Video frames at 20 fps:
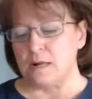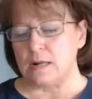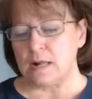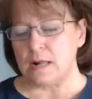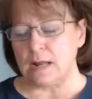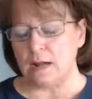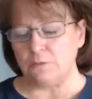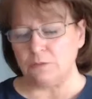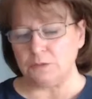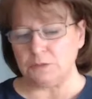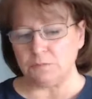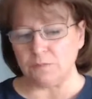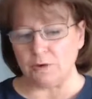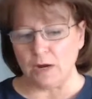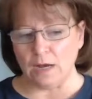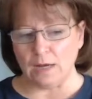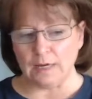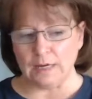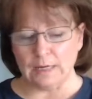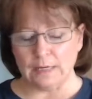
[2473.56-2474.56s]
I was
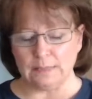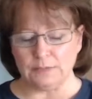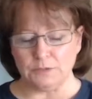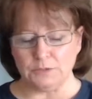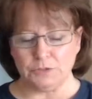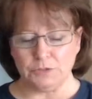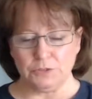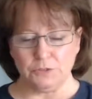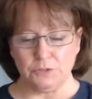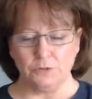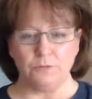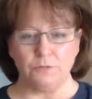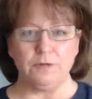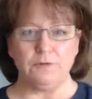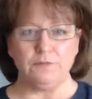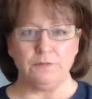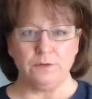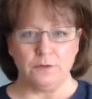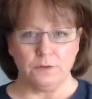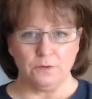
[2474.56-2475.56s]
brought in to
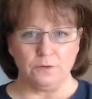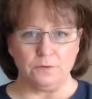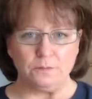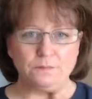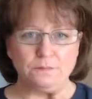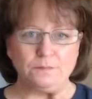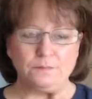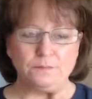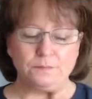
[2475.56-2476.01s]
review